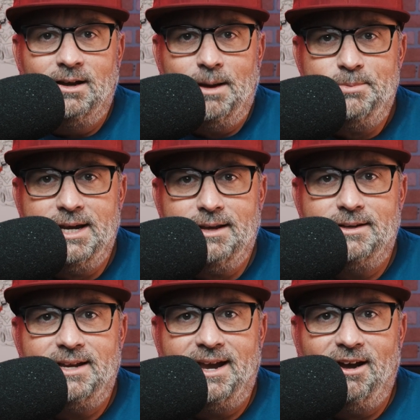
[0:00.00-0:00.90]
I'm taking
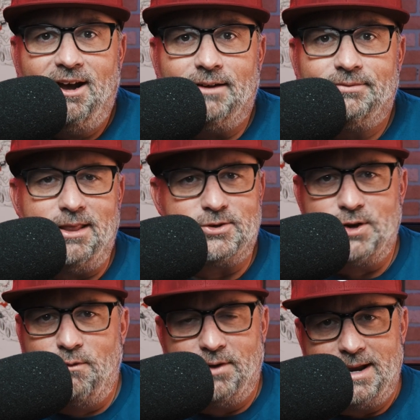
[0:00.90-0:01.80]
the day off. There's
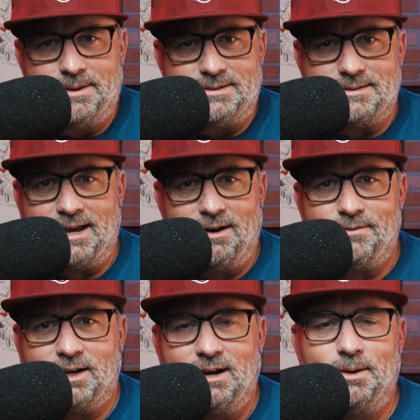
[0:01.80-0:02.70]
no funny business. I don't have
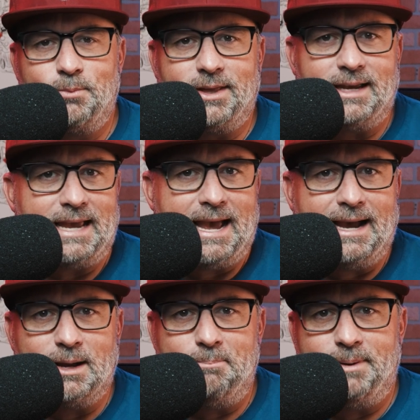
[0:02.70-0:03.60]
to come up with a
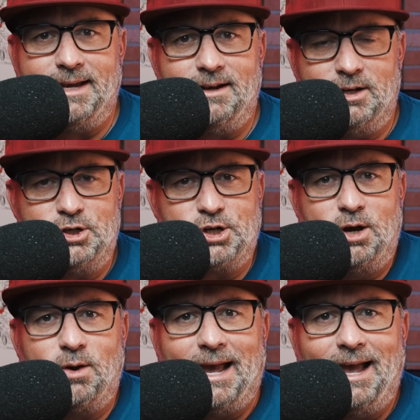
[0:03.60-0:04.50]
gag, a bit, a
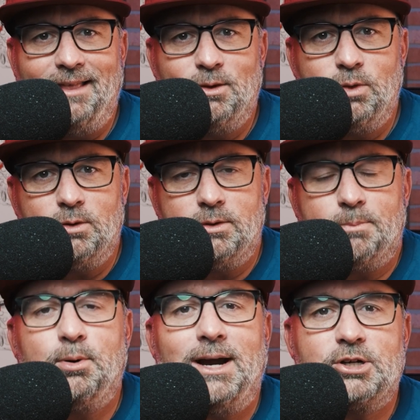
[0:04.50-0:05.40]
joke. The
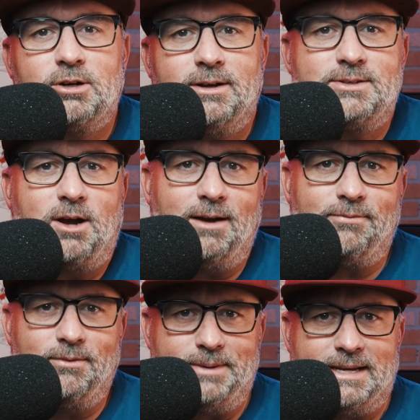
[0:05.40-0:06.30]
pressure is
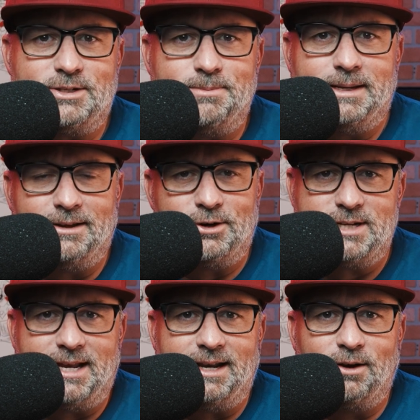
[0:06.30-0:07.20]
off me to be
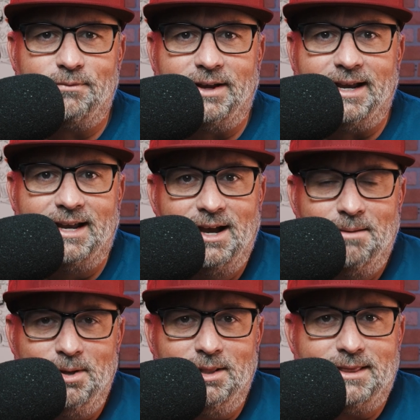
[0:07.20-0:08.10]
entertaining or funny.
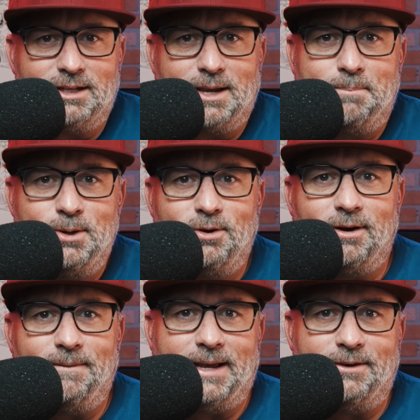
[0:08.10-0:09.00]
We'll let the
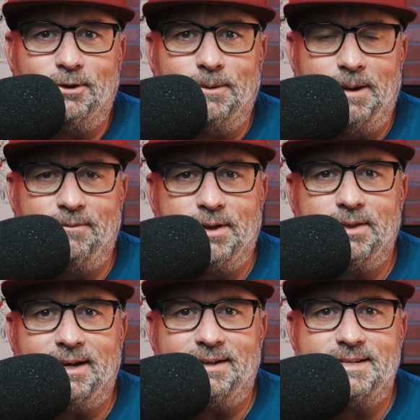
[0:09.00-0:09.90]
computer handle
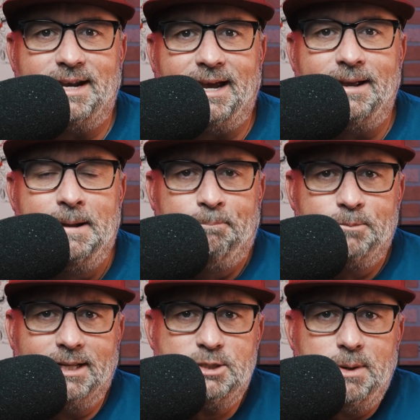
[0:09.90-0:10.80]
everything today.
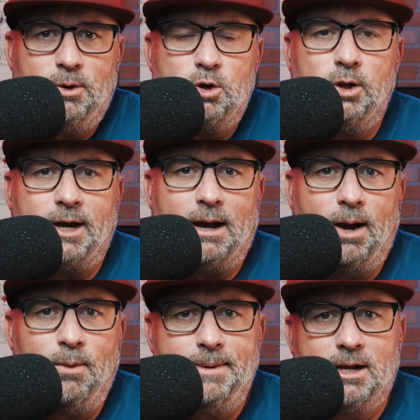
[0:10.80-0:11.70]
But let's be real clear.
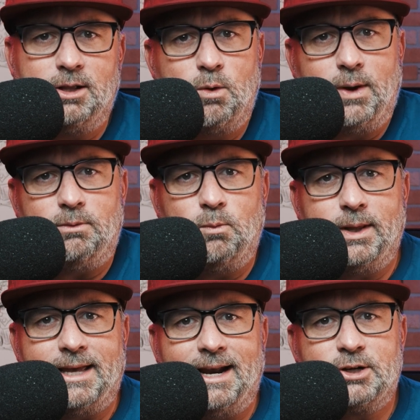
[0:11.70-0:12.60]
I want to be clear
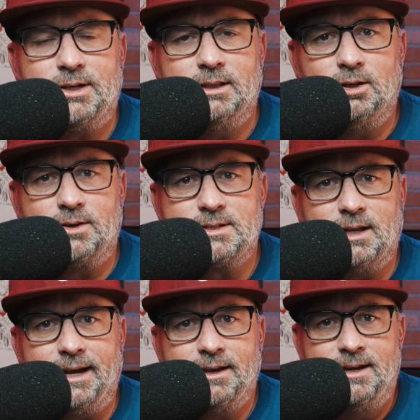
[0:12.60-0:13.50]
what that actually looks
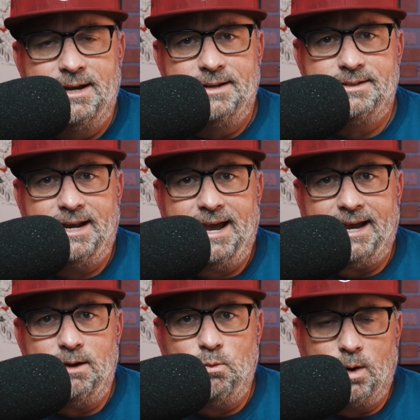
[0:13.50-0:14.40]
like.
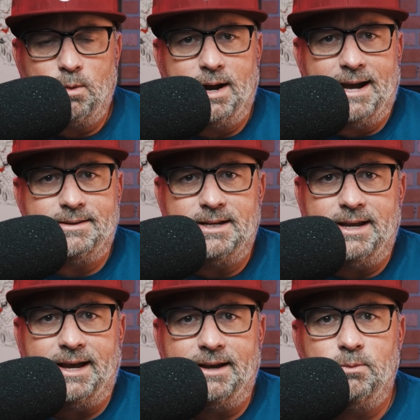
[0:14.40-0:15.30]
Today, where we're at
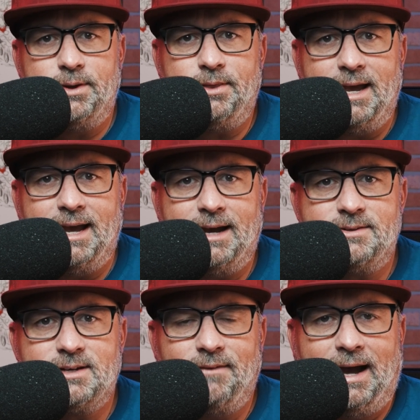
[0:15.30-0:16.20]
today with AI
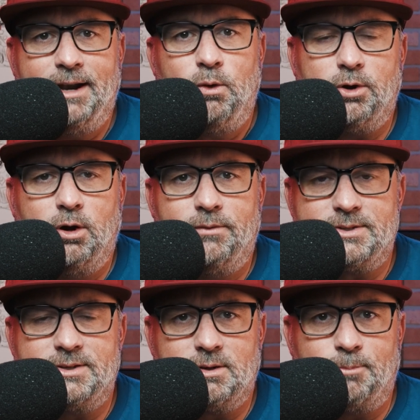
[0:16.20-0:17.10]
stuff, I don't know of a
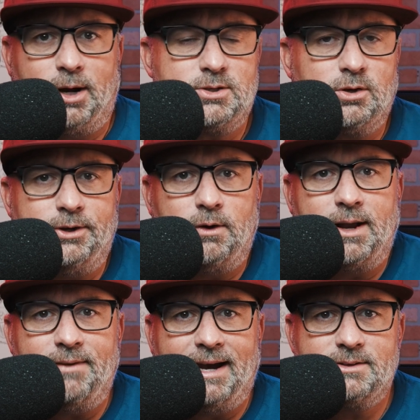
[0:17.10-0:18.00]
system, or I certainly don't
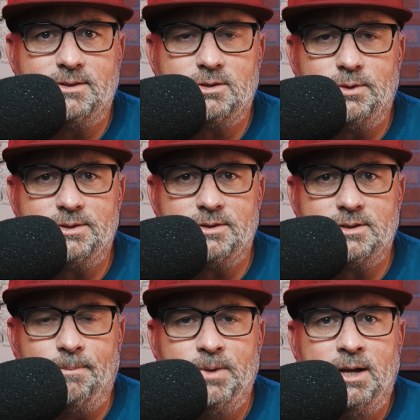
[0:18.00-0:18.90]
have access to a
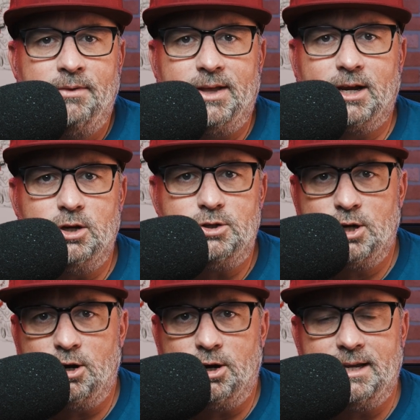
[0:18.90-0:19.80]
system that could
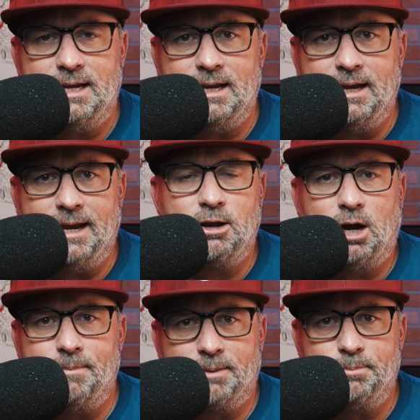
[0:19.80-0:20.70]
turnkey a
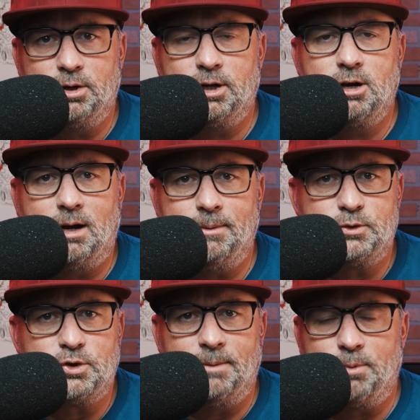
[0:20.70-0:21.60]
comic book, a comic
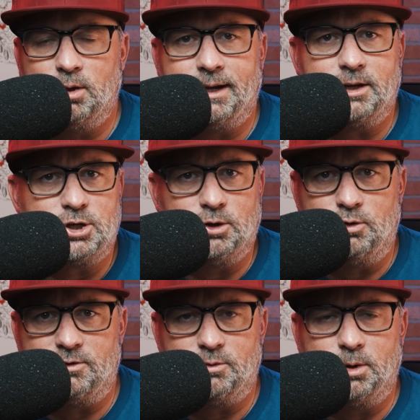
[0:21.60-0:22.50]
strip, or like a
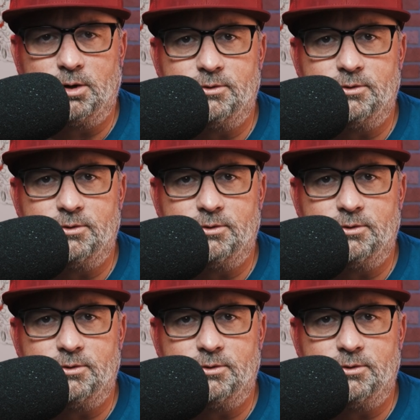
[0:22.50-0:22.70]
children's book or